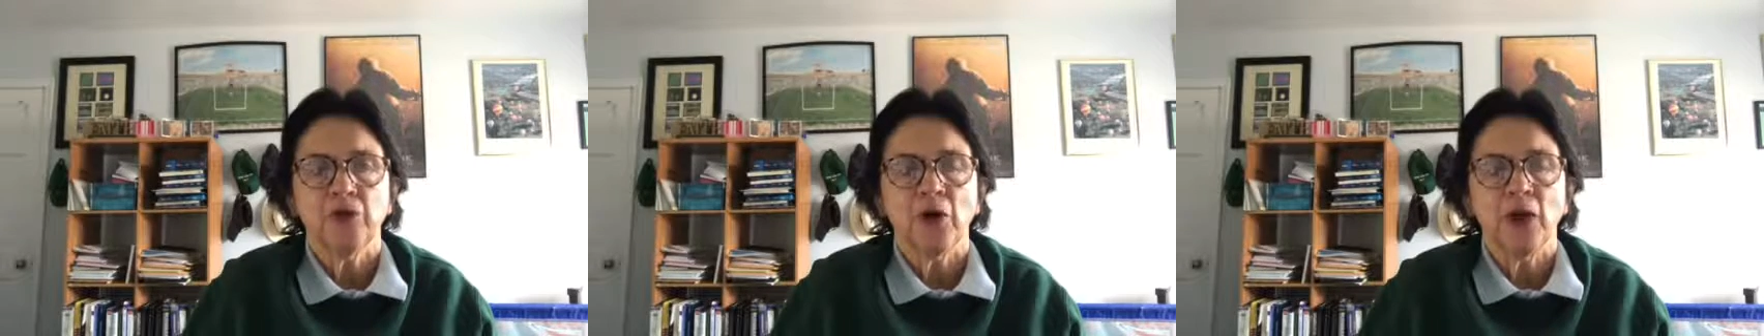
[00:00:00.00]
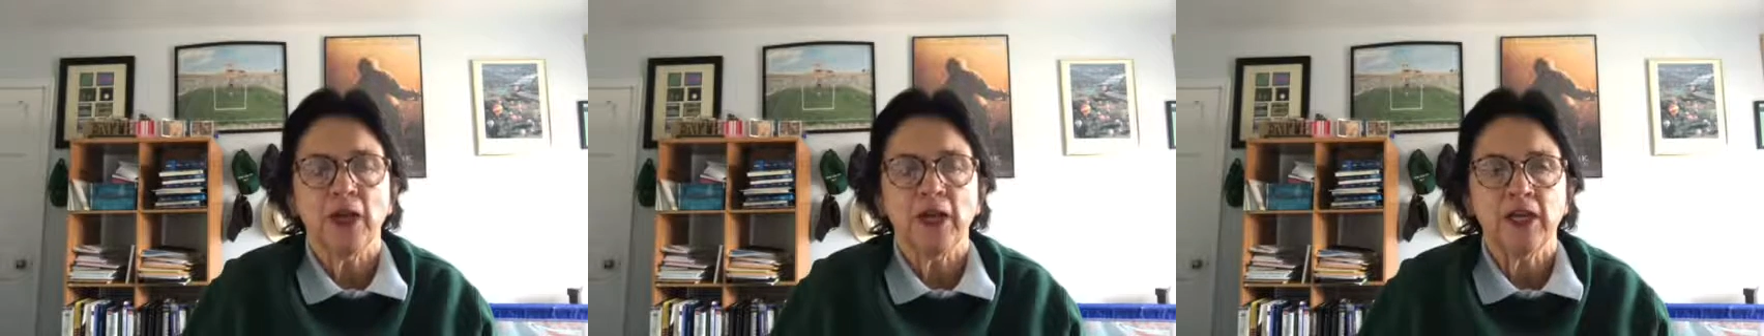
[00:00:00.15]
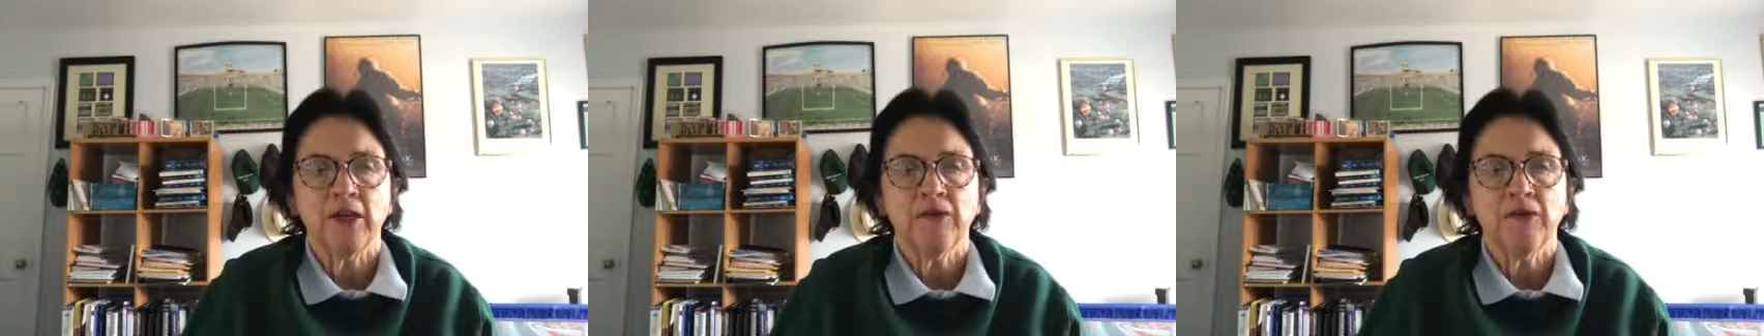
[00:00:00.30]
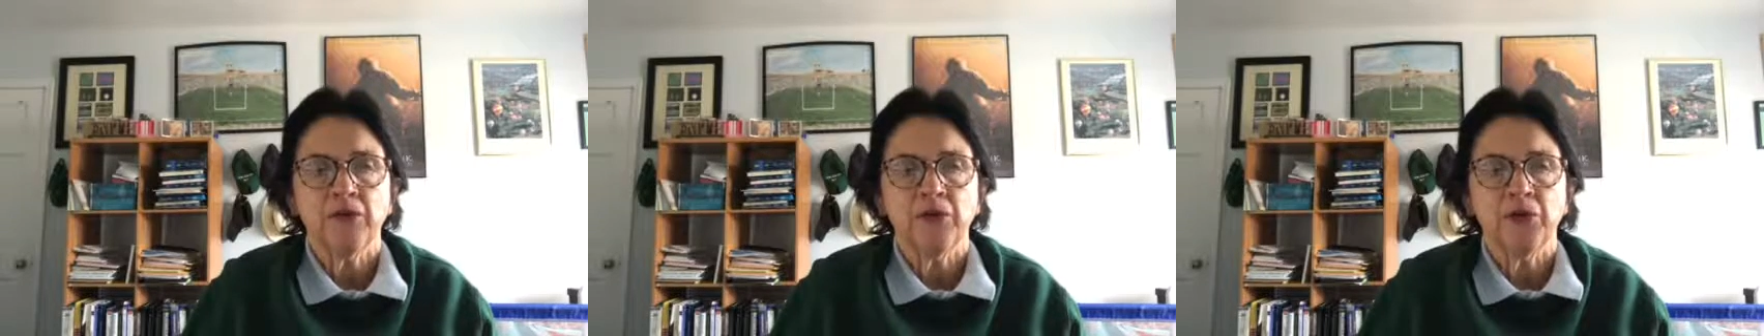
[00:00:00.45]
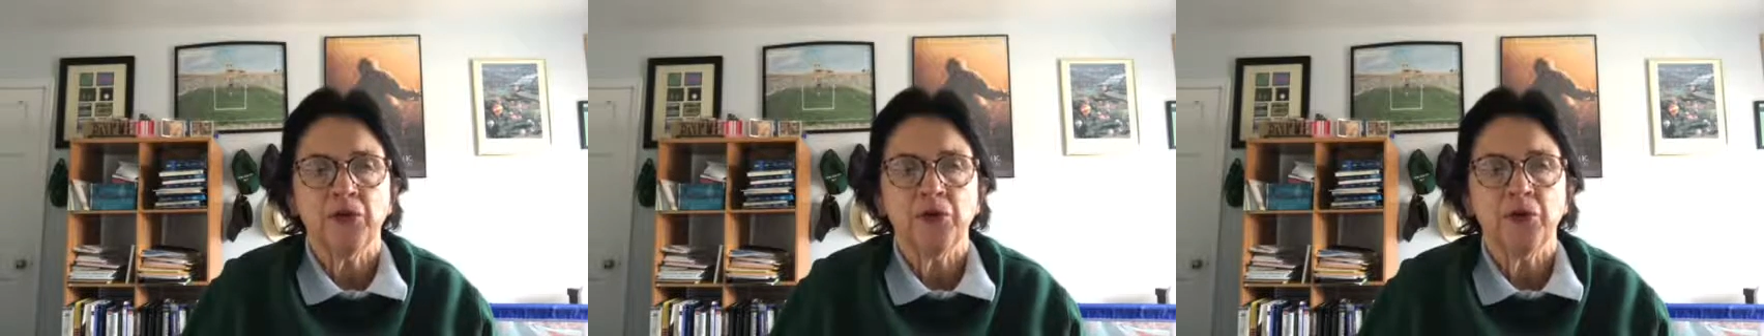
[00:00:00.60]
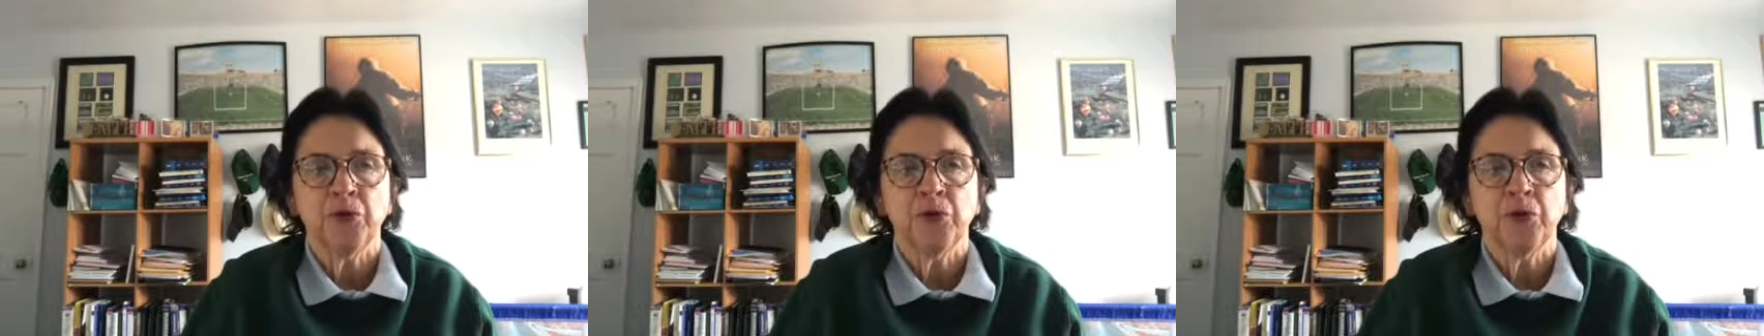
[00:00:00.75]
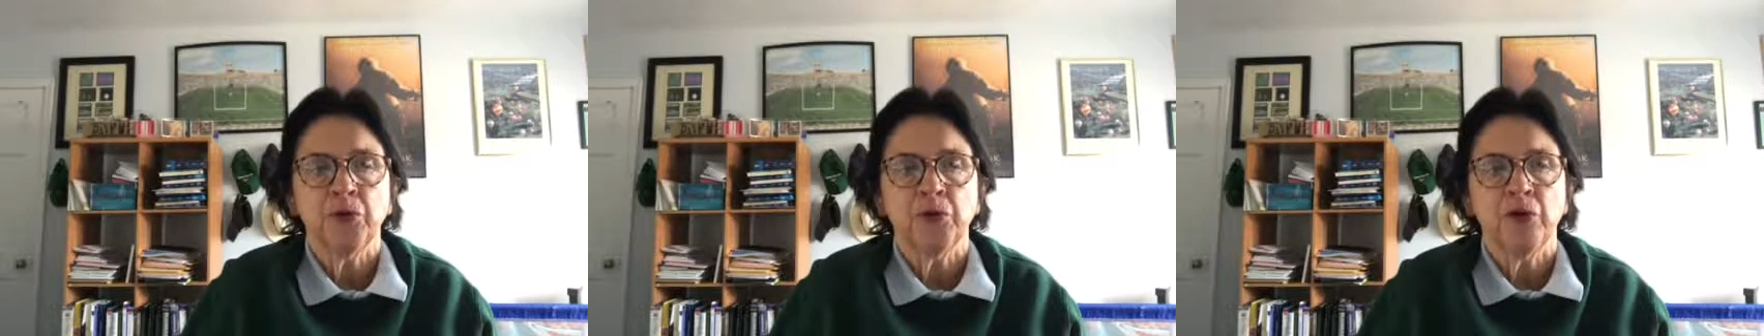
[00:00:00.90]
for any of
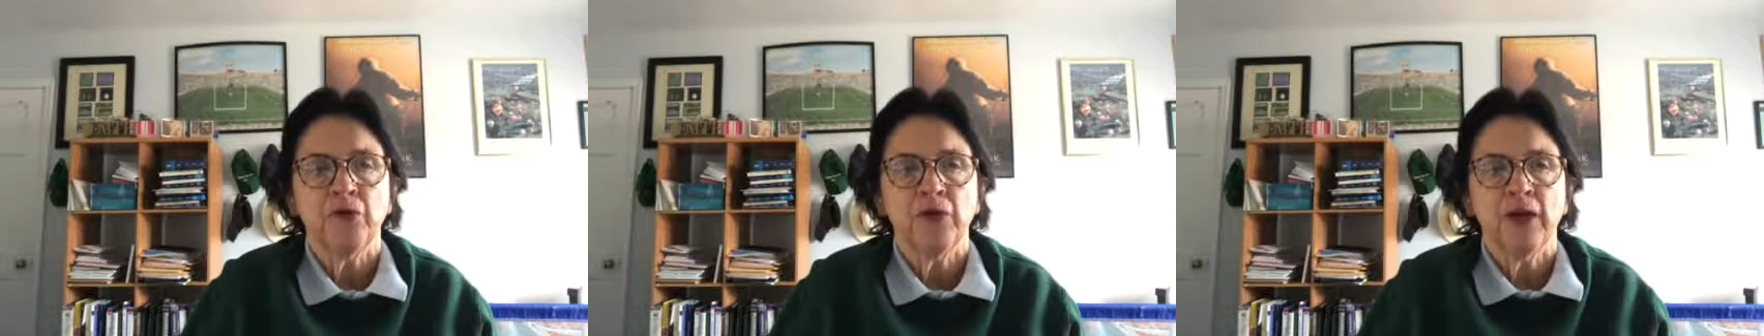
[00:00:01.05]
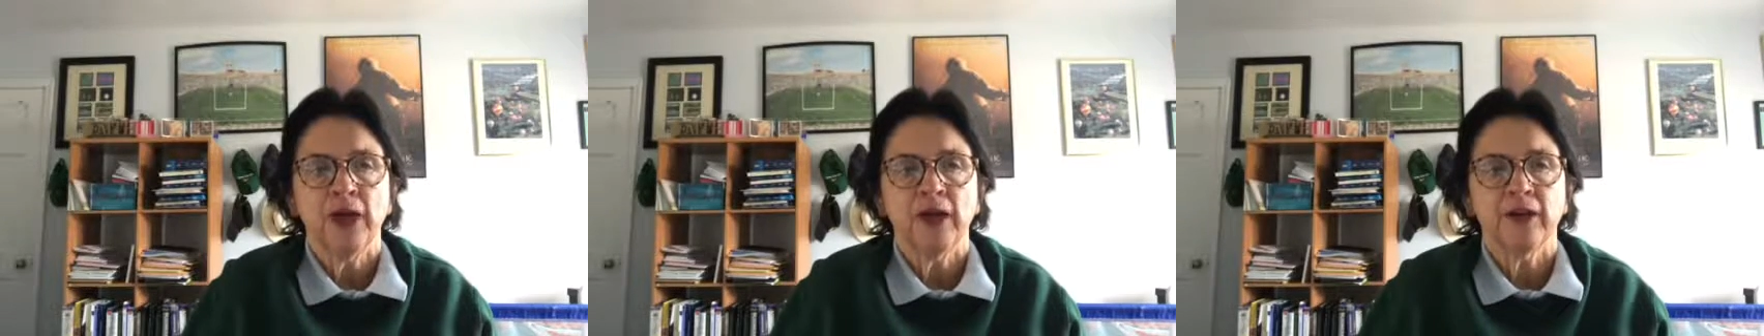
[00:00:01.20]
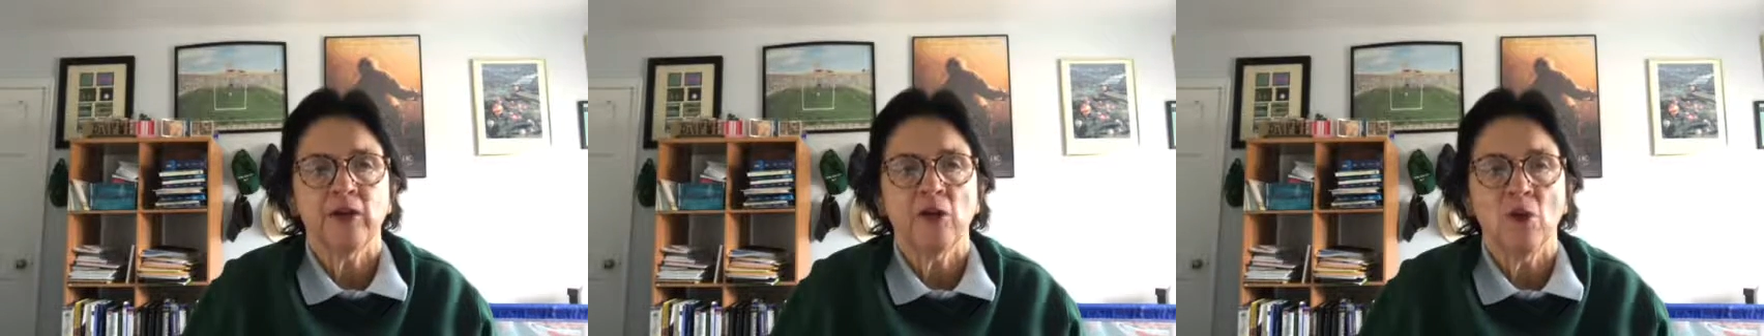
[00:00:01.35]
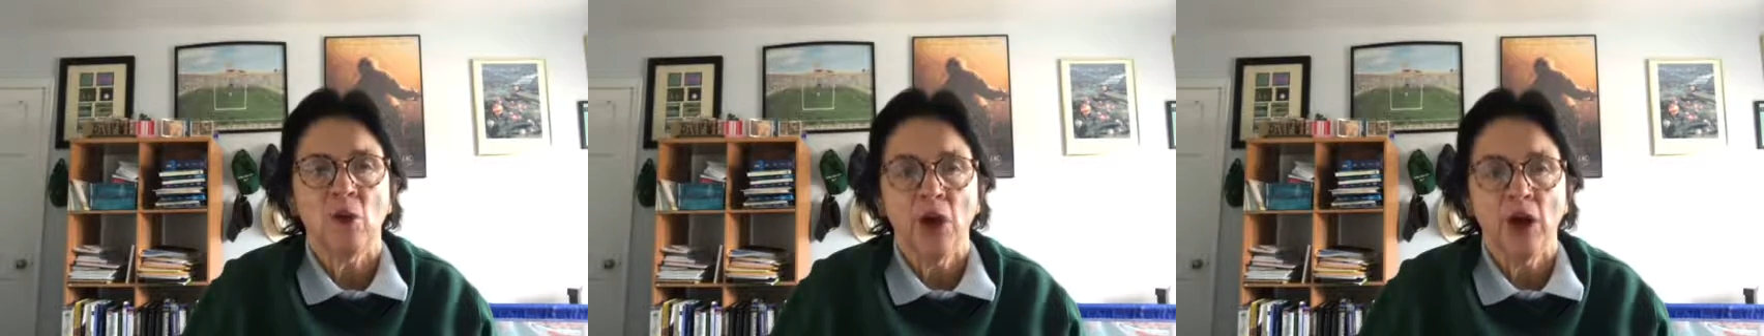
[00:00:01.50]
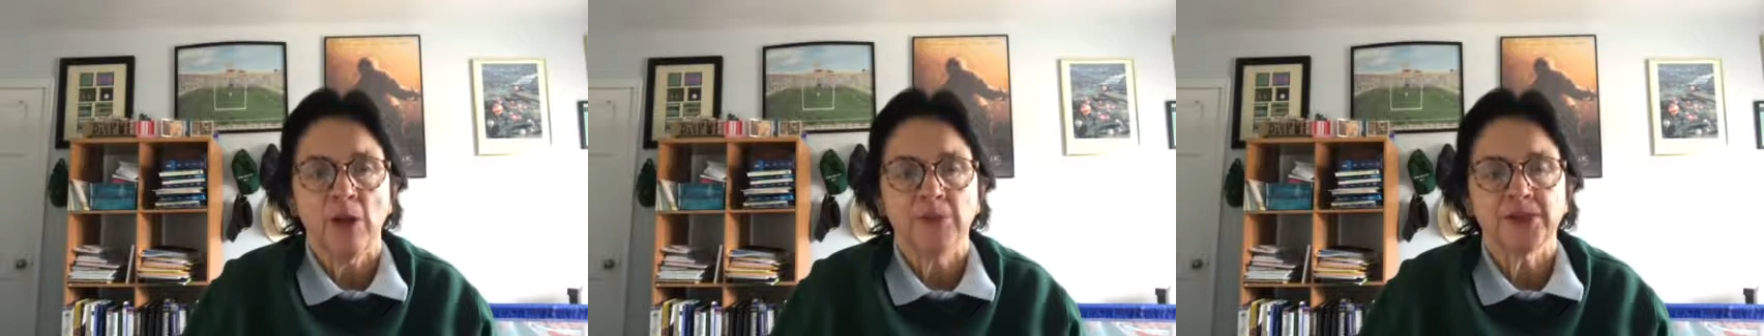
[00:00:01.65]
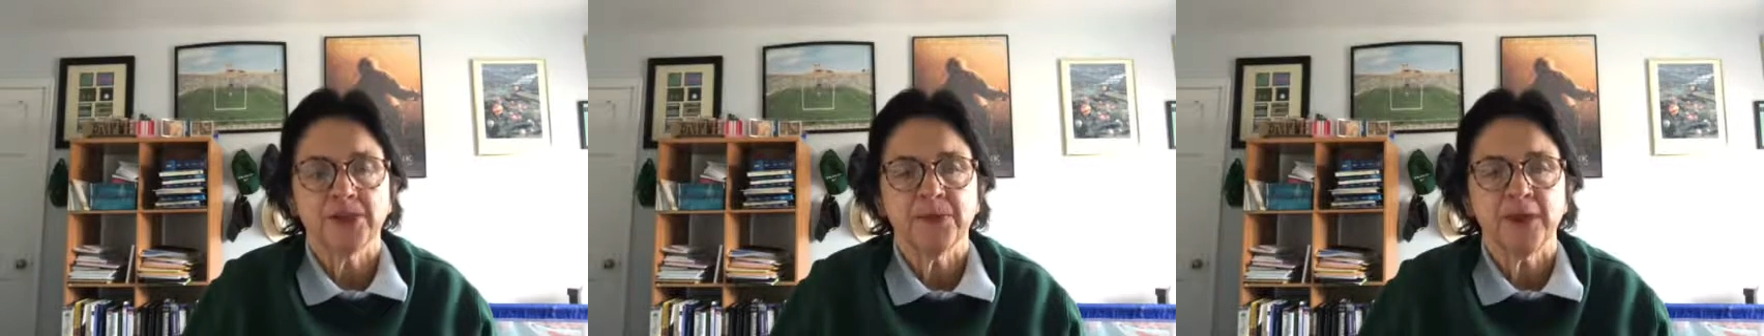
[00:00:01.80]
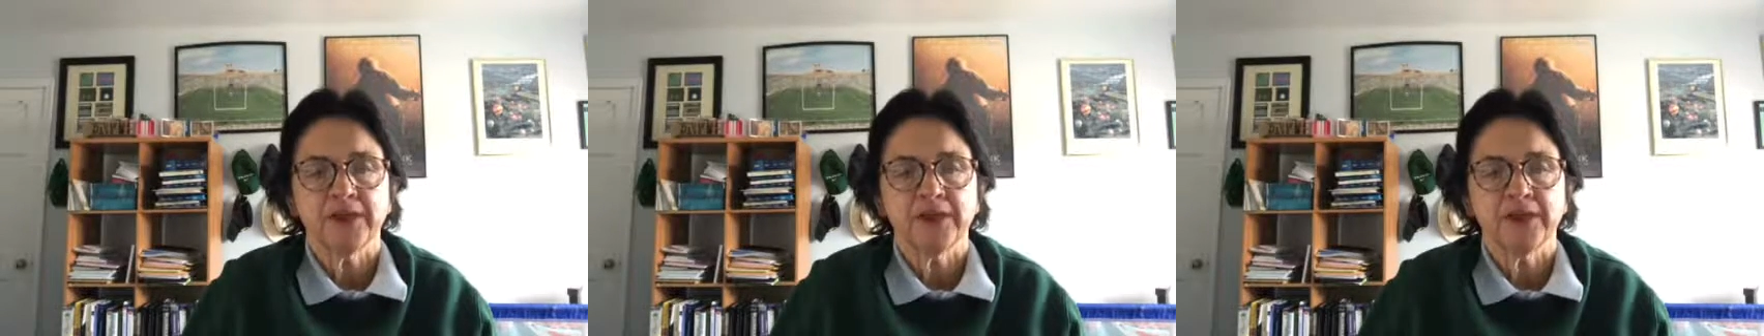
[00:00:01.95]
you who have had qualms